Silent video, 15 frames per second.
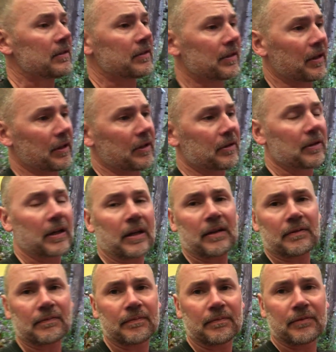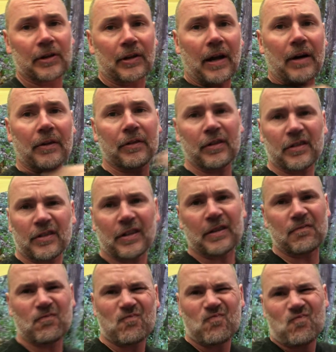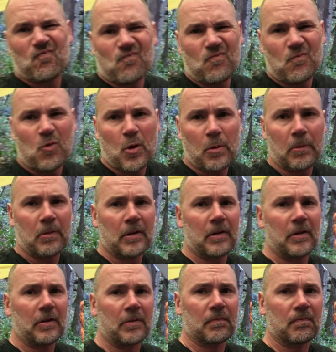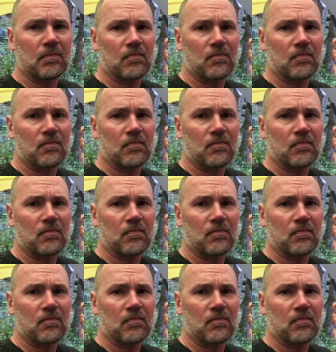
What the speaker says: So yeah, so now it's just what do we want to do?